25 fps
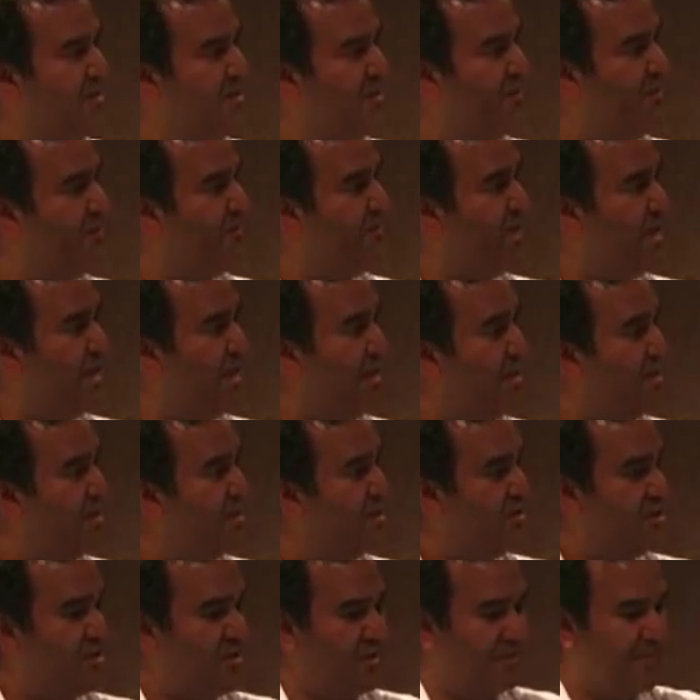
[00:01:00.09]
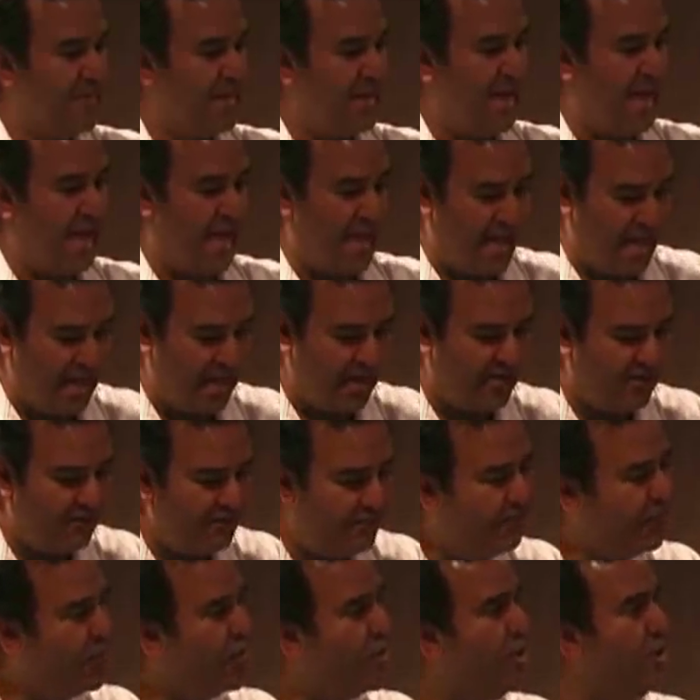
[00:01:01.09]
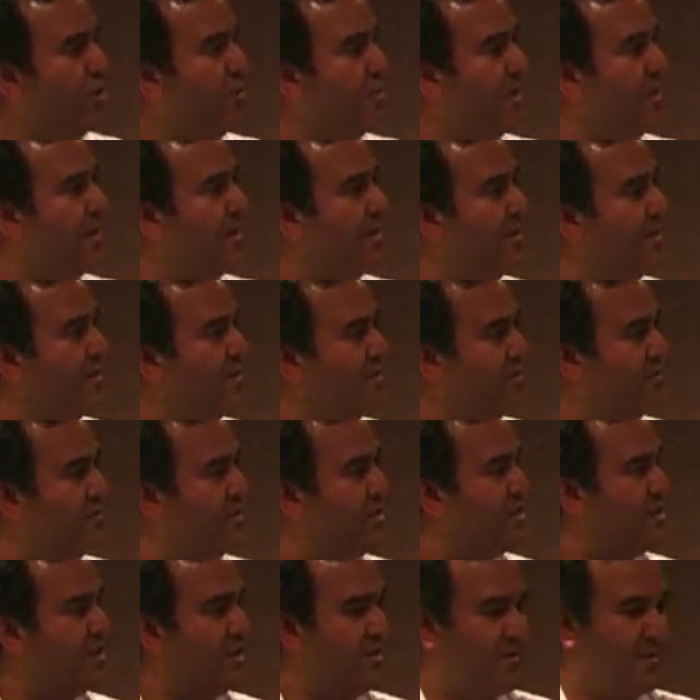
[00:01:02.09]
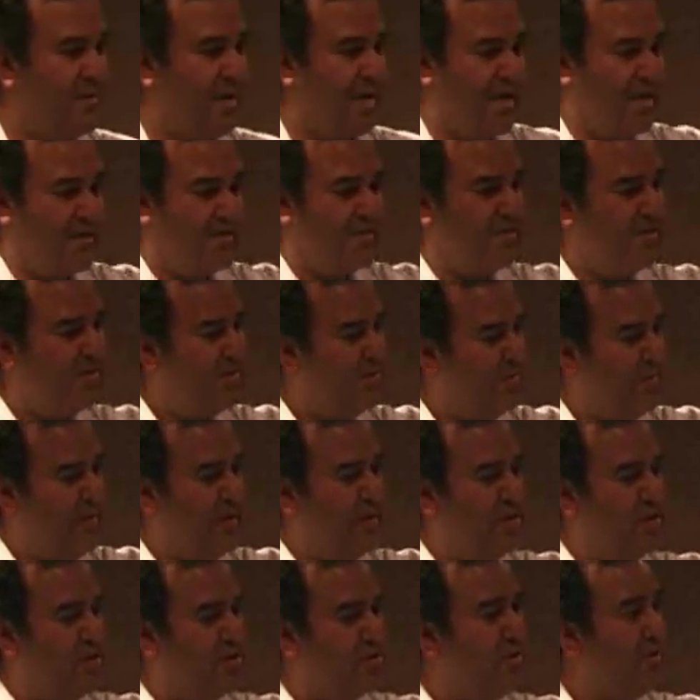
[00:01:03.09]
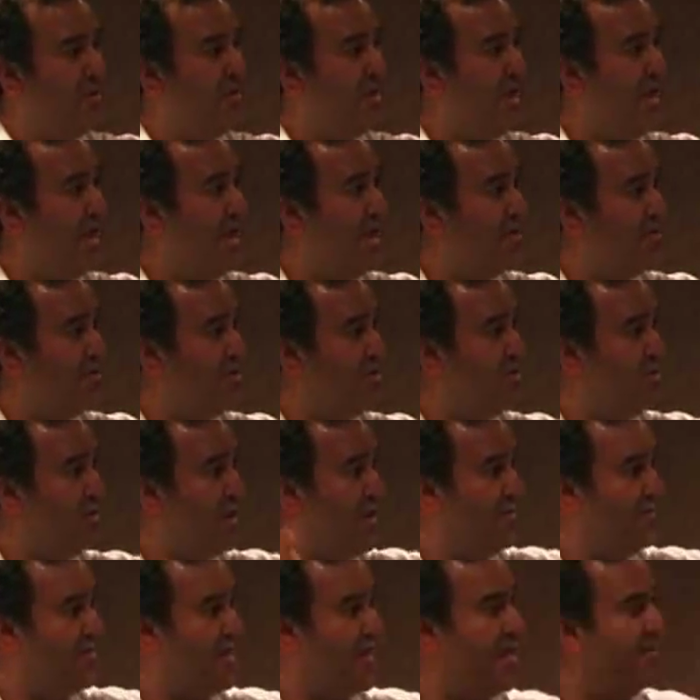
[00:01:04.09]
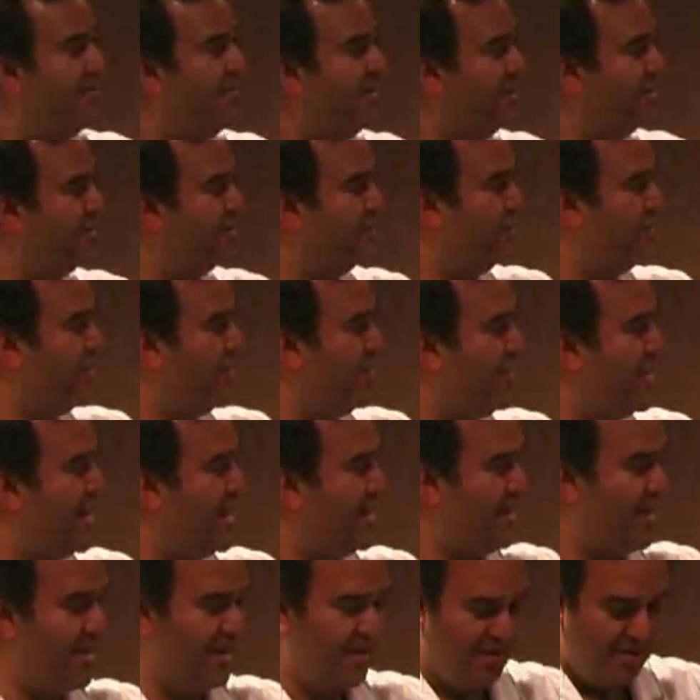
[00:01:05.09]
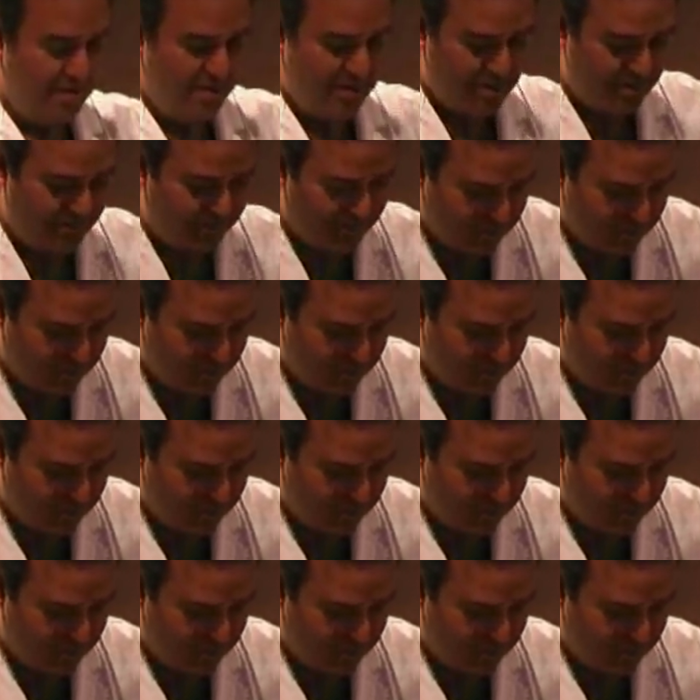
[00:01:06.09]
their feet. So you have like a hand-foot unit. So if it's just on their hands, we can just treat the hands. You don't have to have it all over your body. If